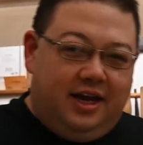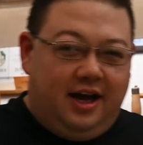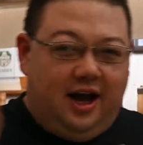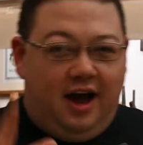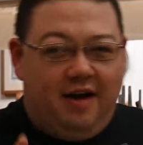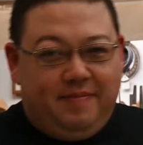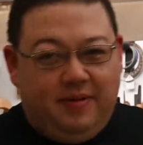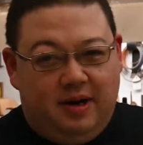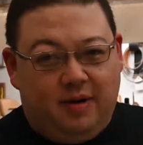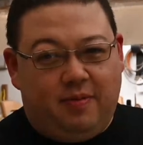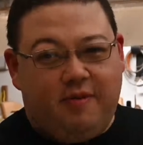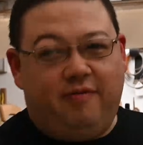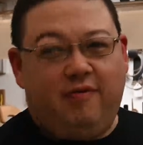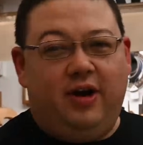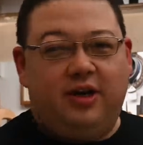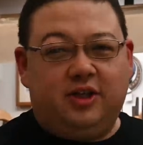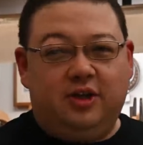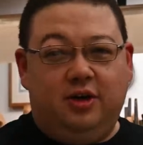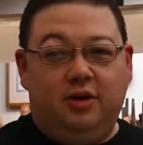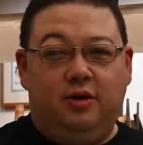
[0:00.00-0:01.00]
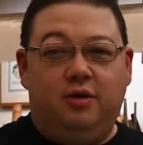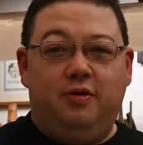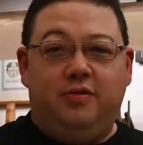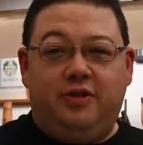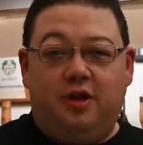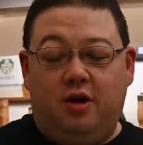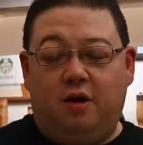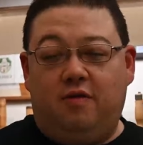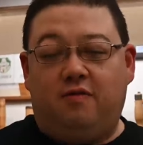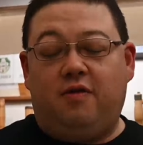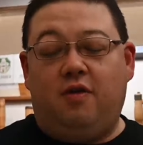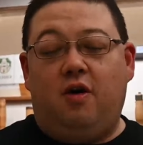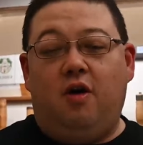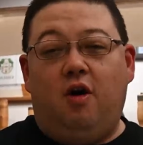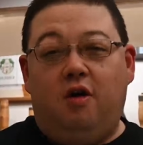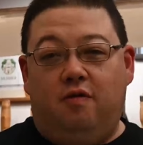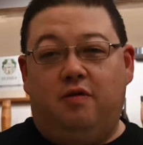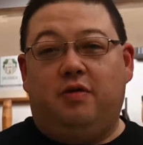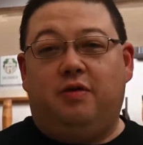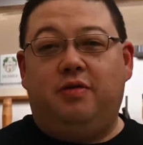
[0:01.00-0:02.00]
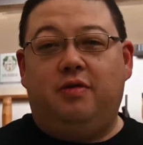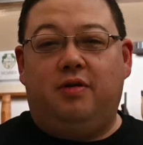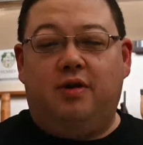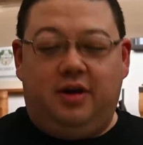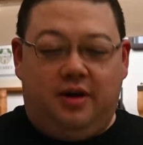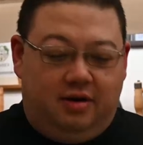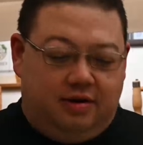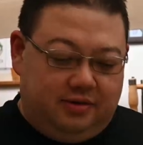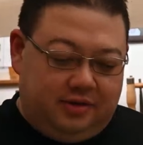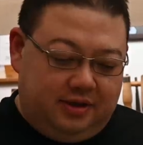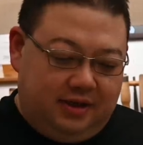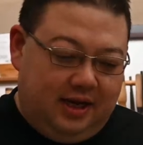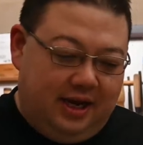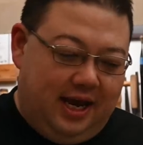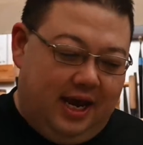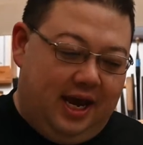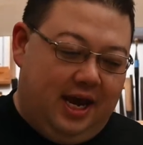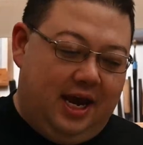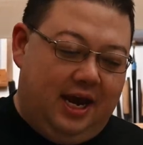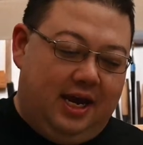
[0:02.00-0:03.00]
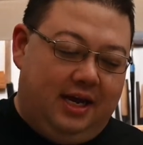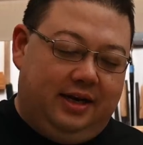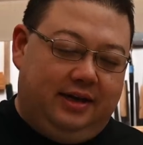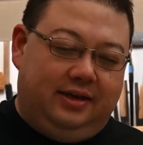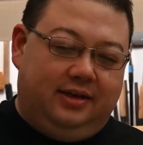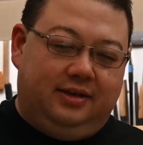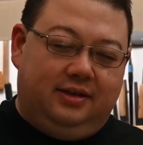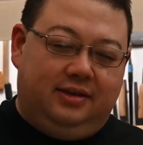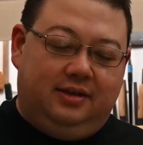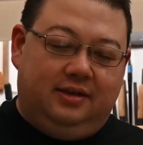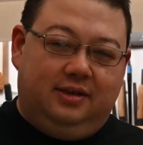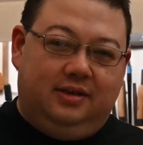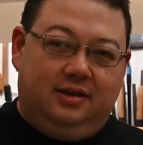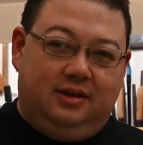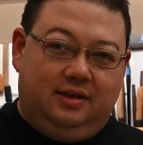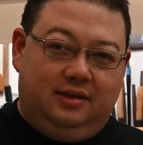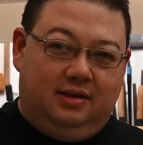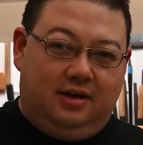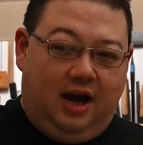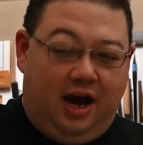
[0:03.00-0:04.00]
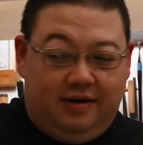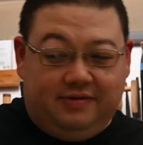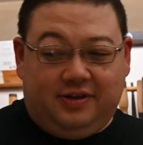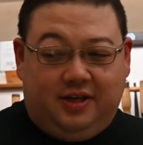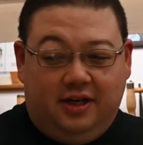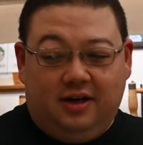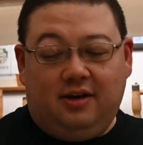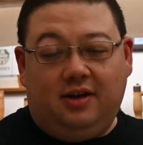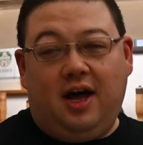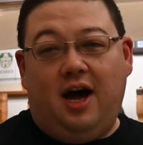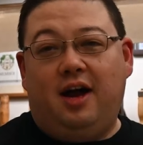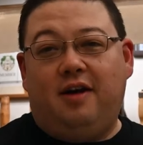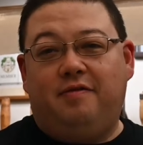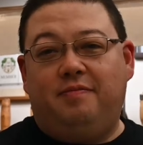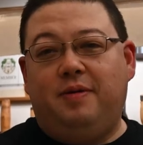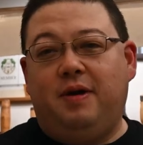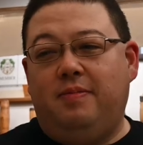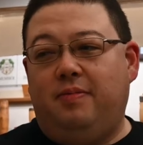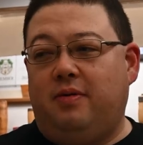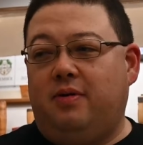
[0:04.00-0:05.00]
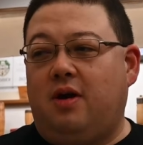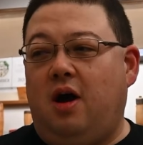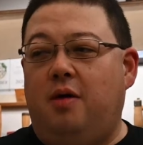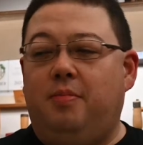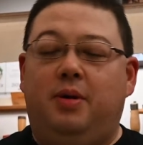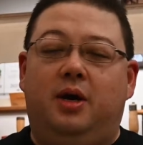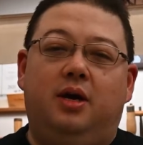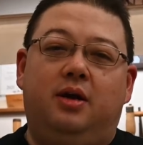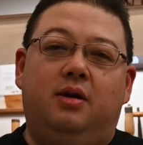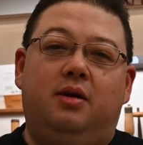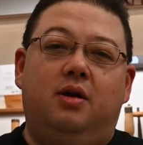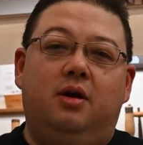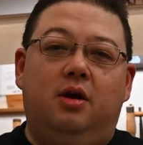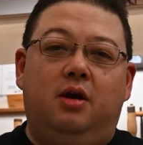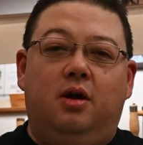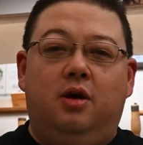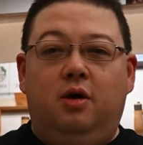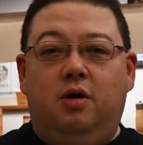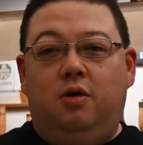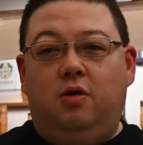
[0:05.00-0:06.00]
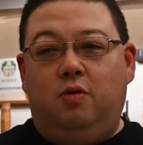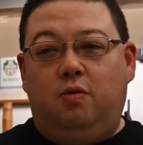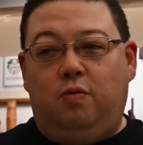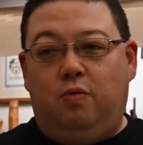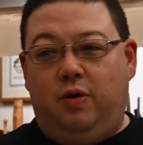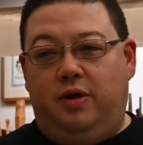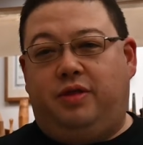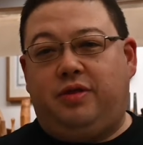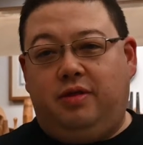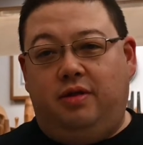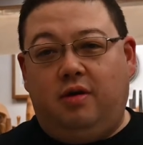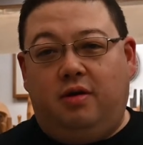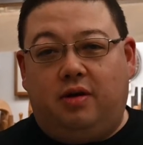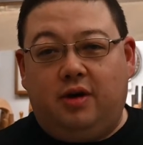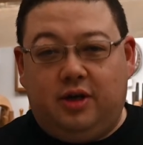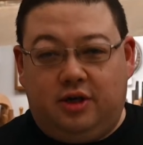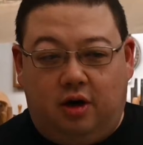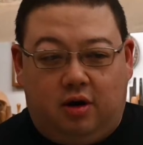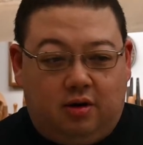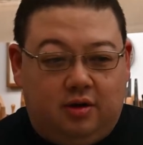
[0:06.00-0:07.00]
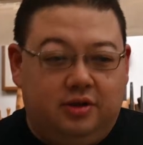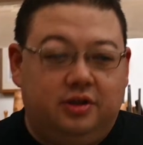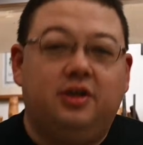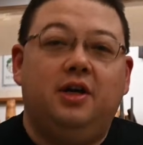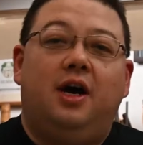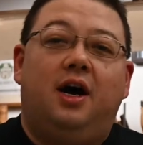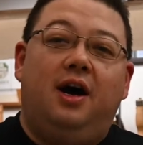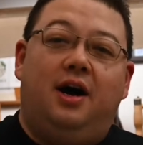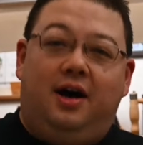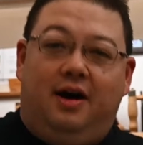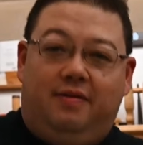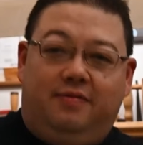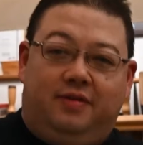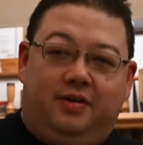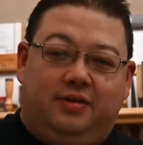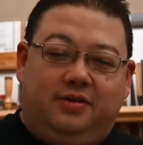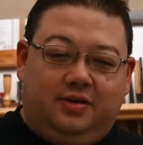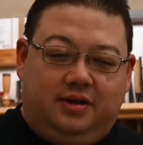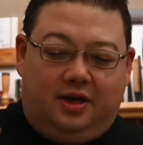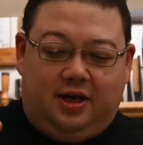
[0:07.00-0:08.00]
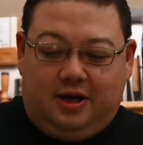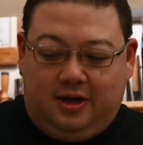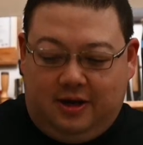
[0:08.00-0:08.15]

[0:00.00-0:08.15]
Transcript: I've been a professional luthier for over 30 years, and I've seen a lot of people come in with their guitars, obviously.